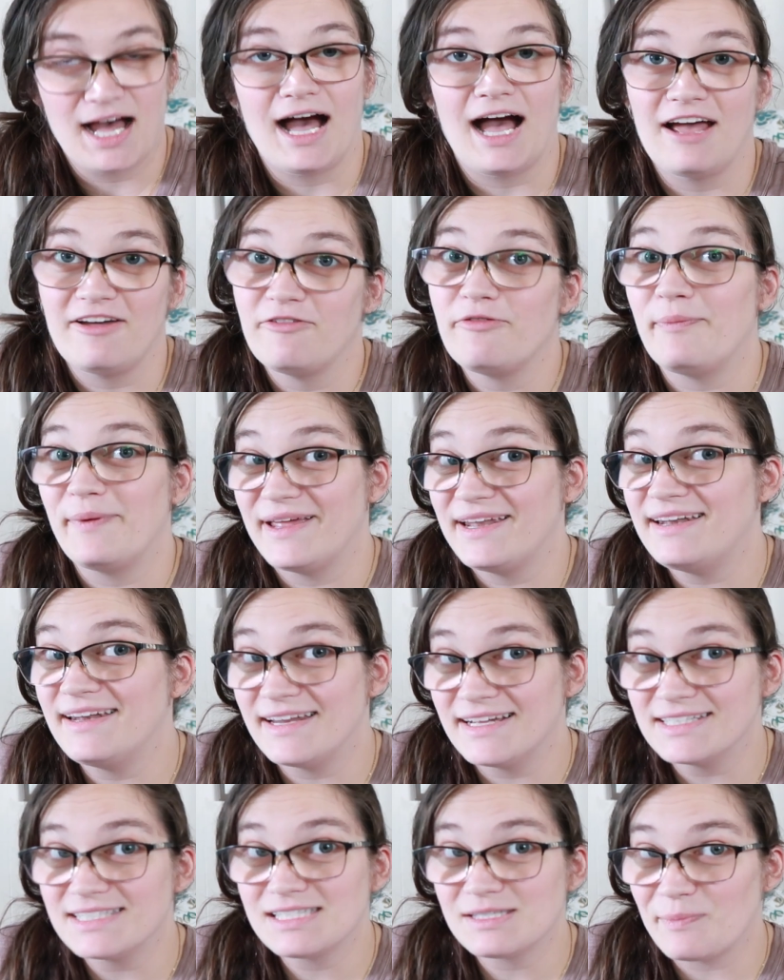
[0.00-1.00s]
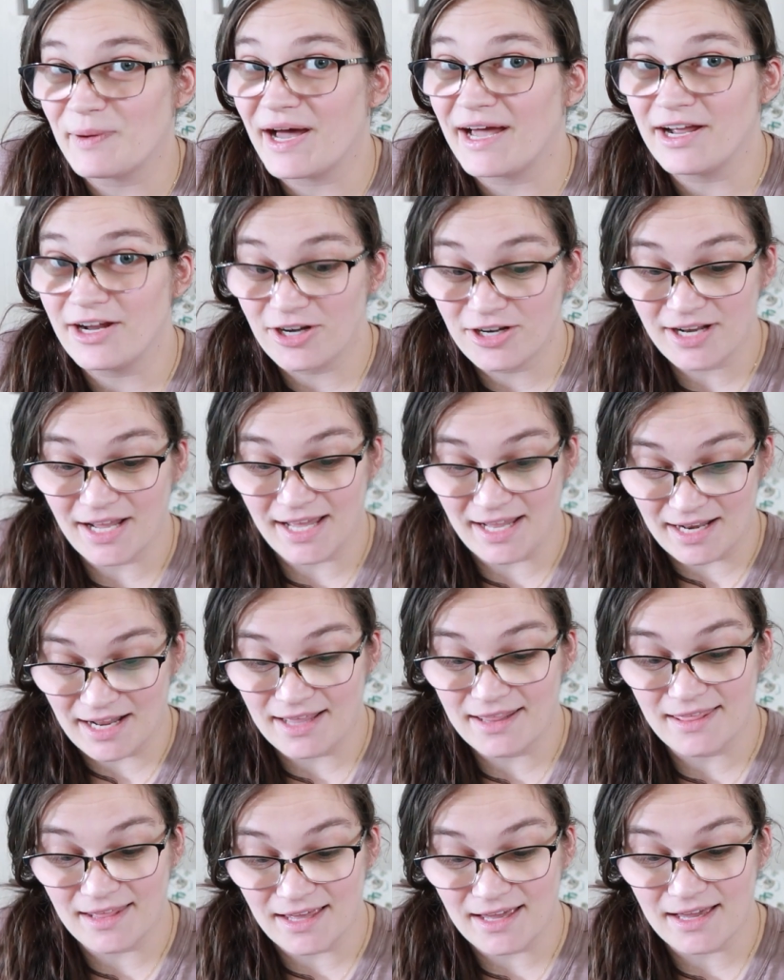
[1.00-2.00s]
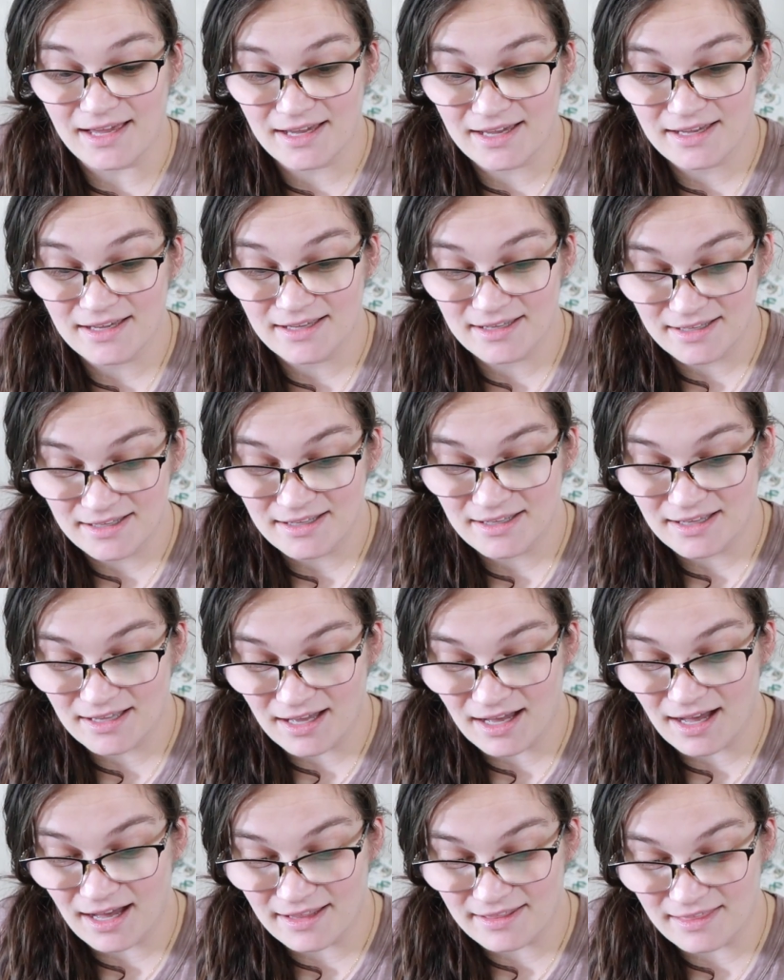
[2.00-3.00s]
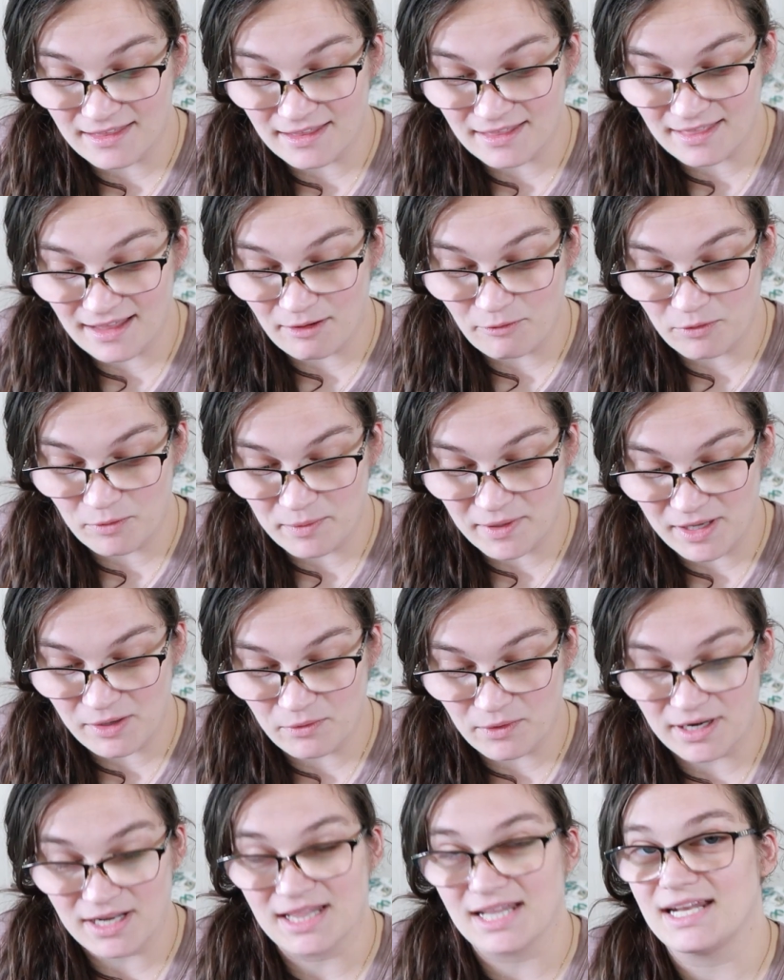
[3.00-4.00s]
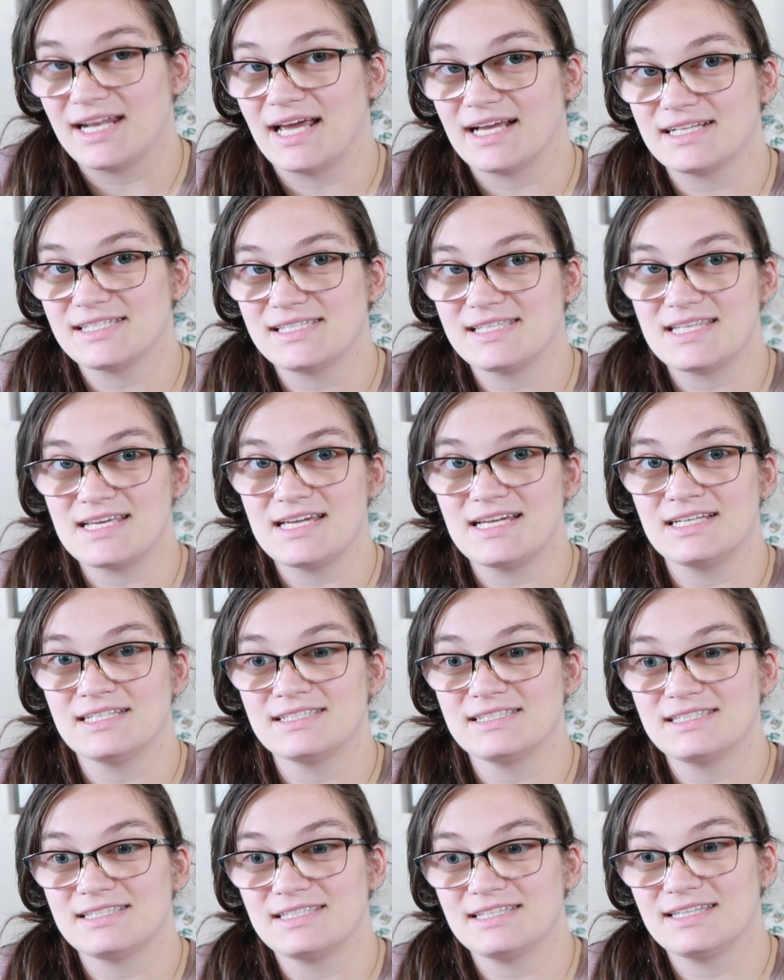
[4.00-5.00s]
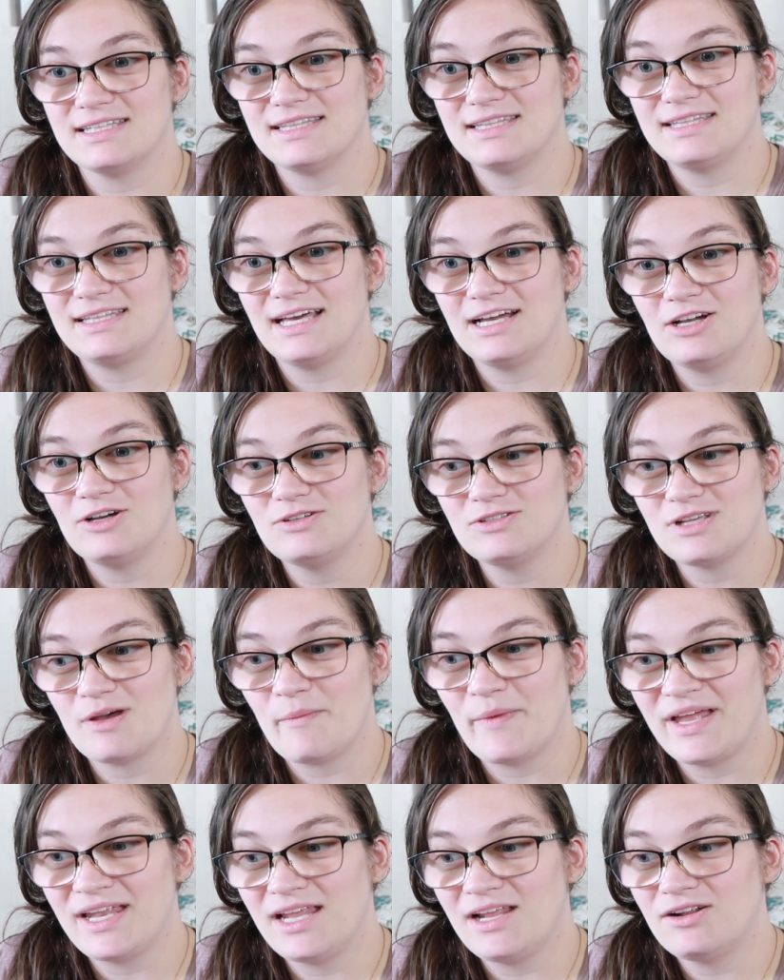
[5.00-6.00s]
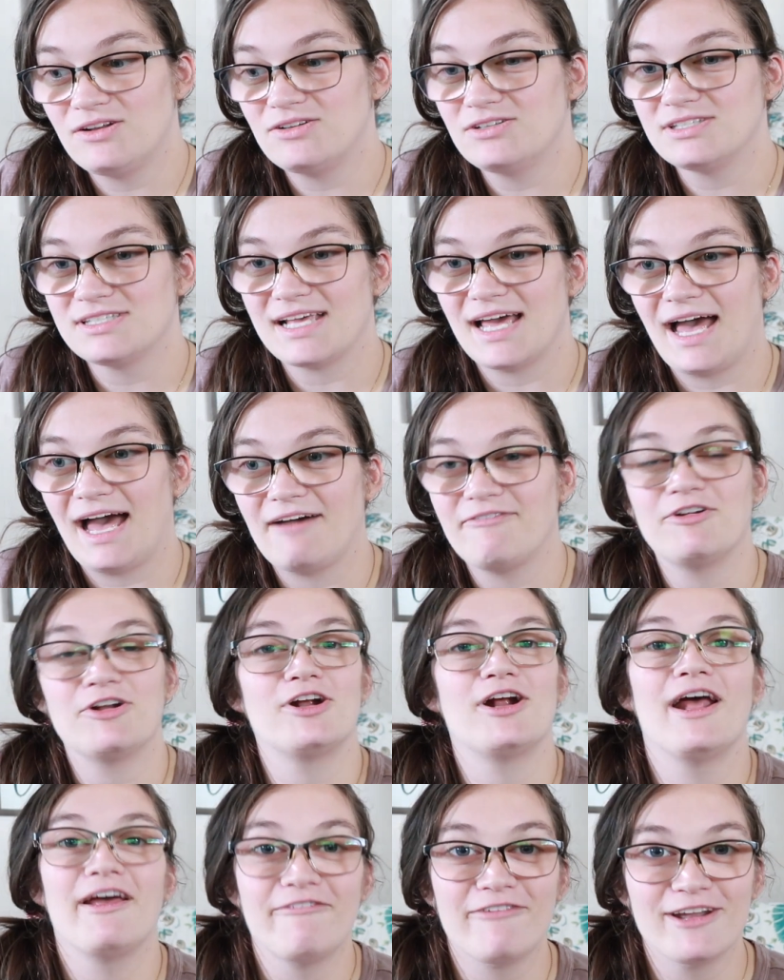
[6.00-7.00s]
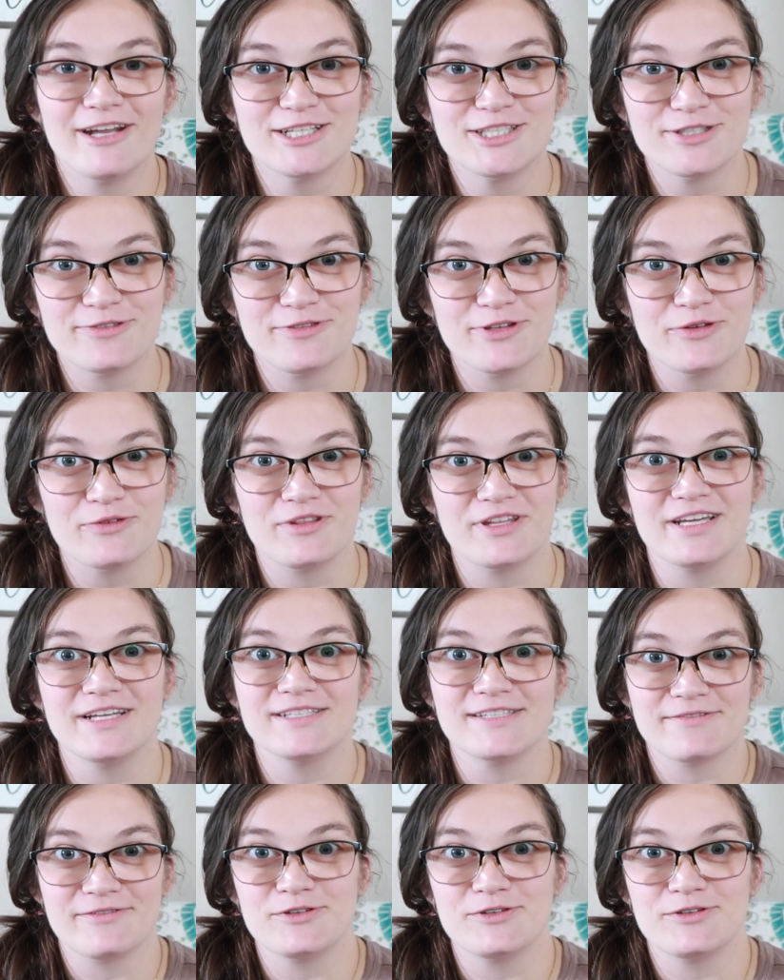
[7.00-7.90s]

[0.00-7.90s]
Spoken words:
I've been Knitspired, and I think that will be one of the next things that goes on my needles after I finish a few things.